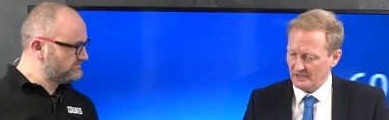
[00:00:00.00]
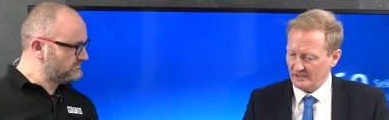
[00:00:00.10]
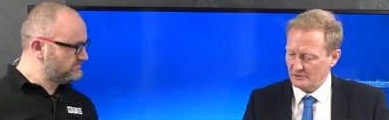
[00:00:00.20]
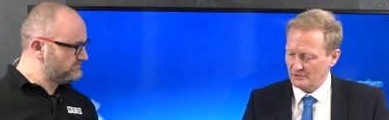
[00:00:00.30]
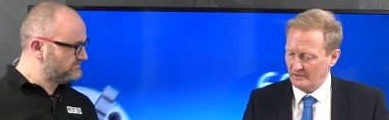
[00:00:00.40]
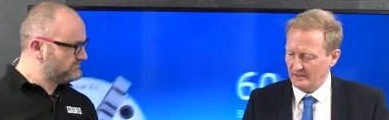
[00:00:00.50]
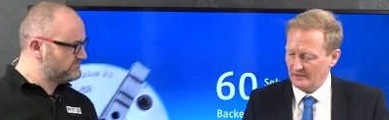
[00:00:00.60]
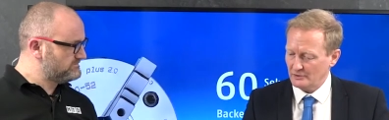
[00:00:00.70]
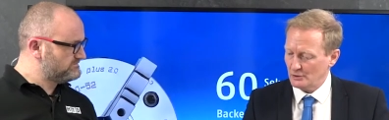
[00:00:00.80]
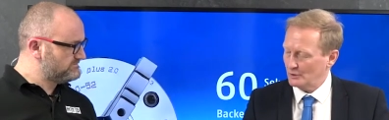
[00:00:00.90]
Speaker 1: change
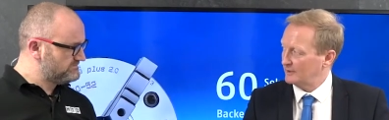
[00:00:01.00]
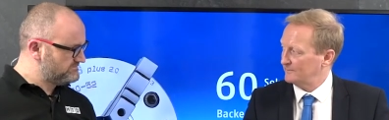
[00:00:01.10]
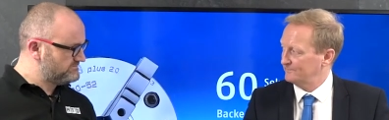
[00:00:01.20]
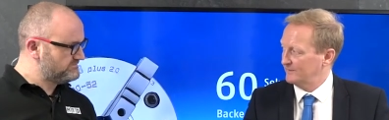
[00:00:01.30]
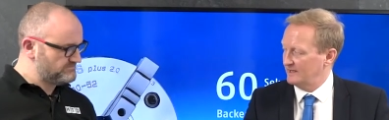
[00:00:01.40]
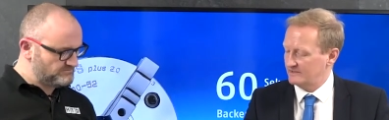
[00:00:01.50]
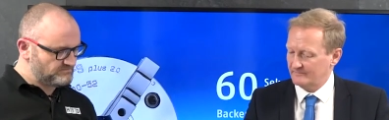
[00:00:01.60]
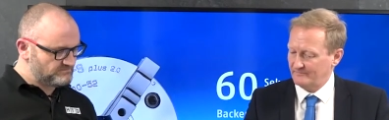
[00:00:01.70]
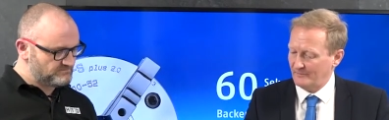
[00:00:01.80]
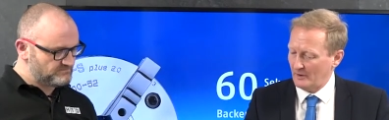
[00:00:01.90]
uh, chuck,
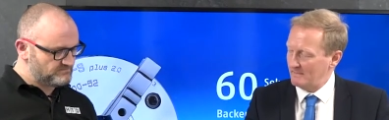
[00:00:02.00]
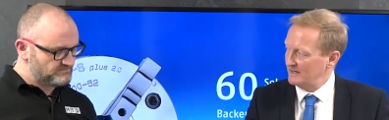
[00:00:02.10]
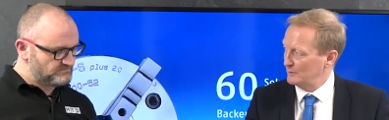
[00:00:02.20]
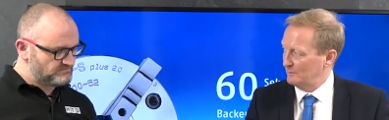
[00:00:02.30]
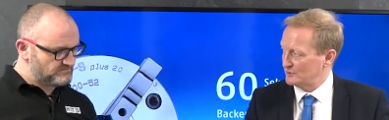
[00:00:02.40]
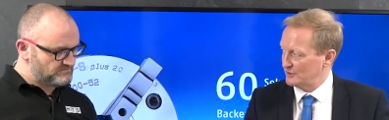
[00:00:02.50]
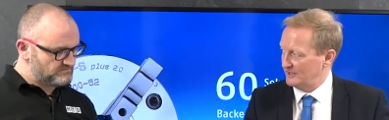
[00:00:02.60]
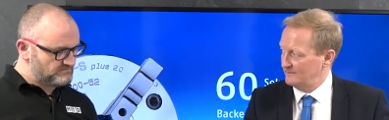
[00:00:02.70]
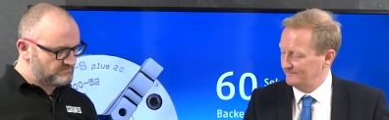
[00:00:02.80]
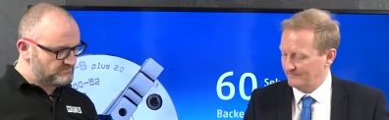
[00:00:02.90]
it's for a manual
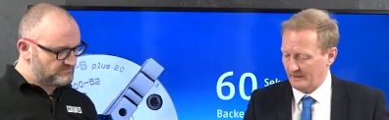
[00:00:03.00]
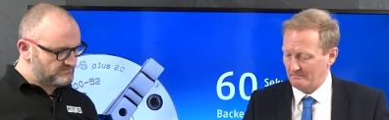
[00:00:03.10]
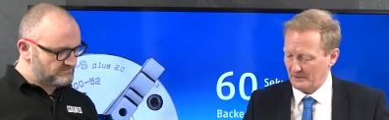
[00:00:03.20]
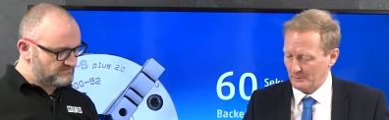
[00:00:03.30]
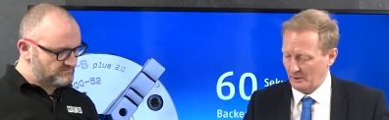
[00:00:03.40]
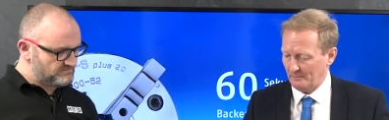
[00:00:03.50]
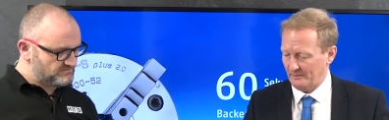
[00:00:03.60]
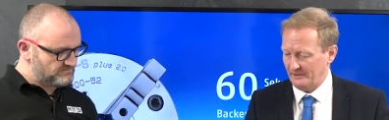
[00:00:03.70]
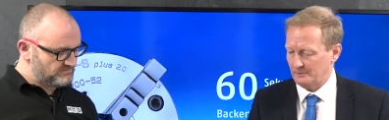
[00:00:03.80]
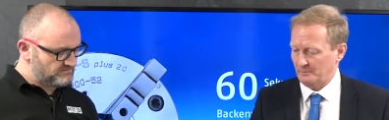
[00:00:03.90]
machine a manual
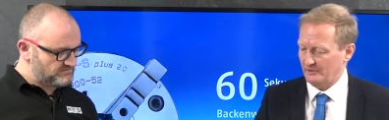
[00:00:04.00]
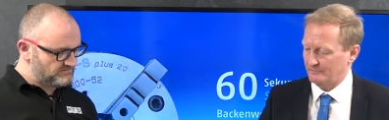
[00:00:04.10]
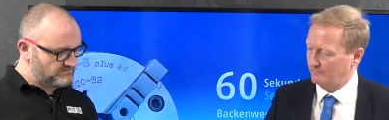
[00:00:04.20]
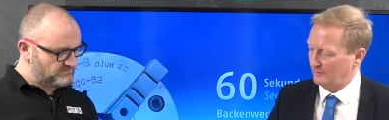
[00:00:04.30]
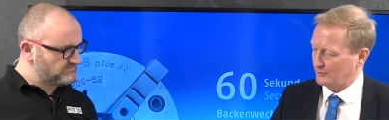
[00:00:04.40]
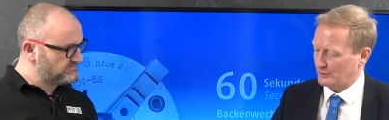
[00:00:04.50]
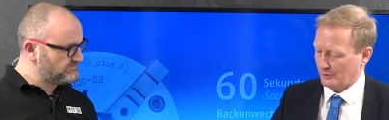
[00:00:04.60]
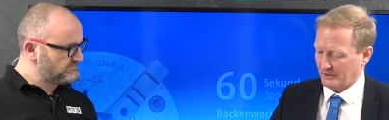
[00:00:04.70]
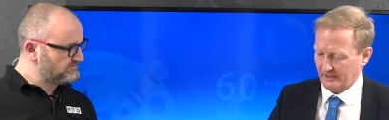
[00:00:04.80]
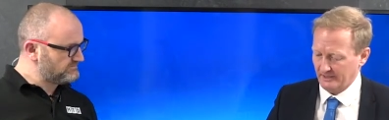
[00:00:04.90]
operator with a with a
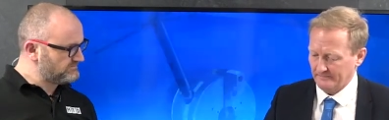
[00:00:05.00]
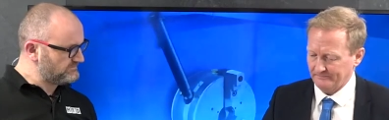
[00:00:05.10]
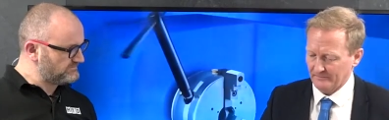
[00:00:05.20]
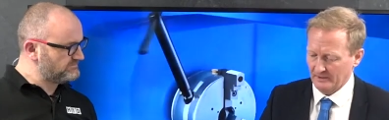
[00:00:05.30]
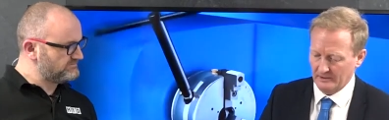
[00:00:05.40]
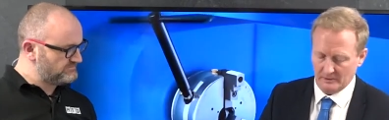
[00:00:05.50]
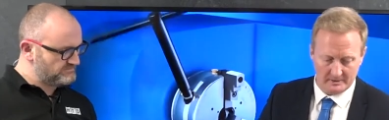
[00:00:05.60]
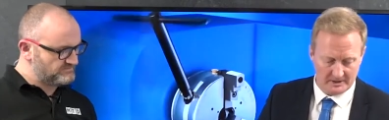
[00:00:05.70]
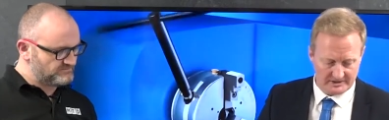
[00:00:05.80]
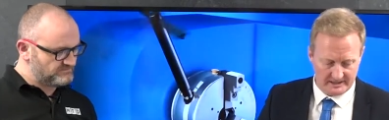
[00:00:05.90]
chuck key. Mm -hmm.
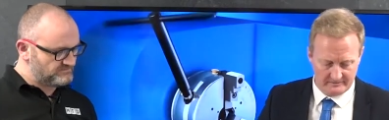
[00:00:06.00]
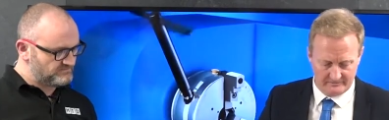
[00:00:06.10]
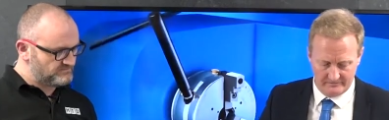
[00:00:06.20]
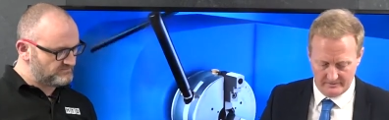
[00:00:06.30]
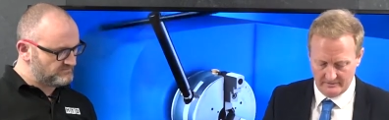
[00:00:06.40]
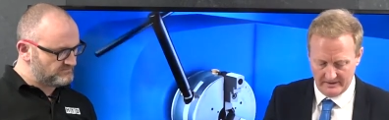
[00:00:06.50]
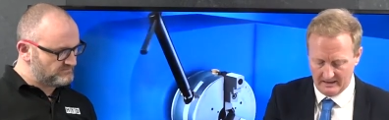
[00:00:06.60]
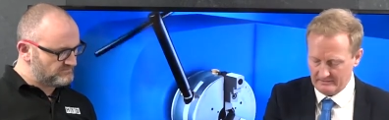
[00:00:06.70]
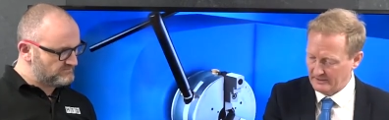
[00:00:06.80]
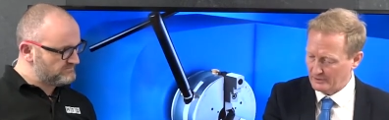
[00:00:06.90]
But instead of that
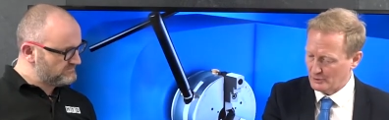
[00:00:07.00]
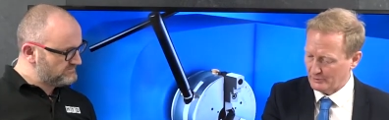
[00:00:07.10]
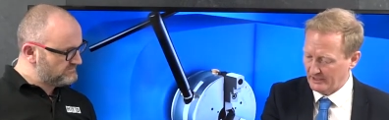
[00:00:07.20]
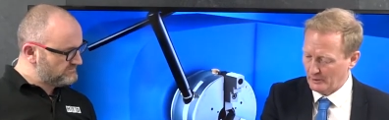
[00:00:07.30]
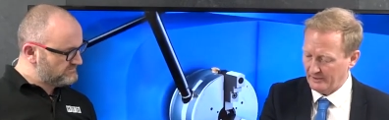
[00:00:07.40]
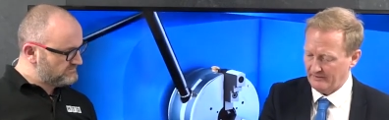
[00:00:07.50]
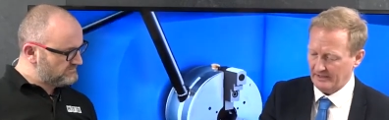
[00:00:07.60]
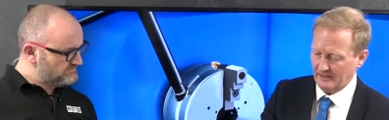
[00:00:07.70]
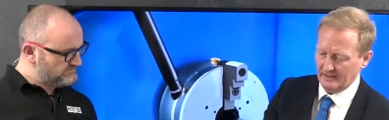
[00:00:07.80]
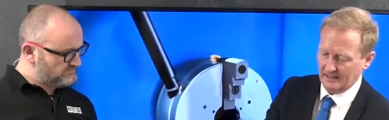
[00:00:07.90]
uh, chuck key going there like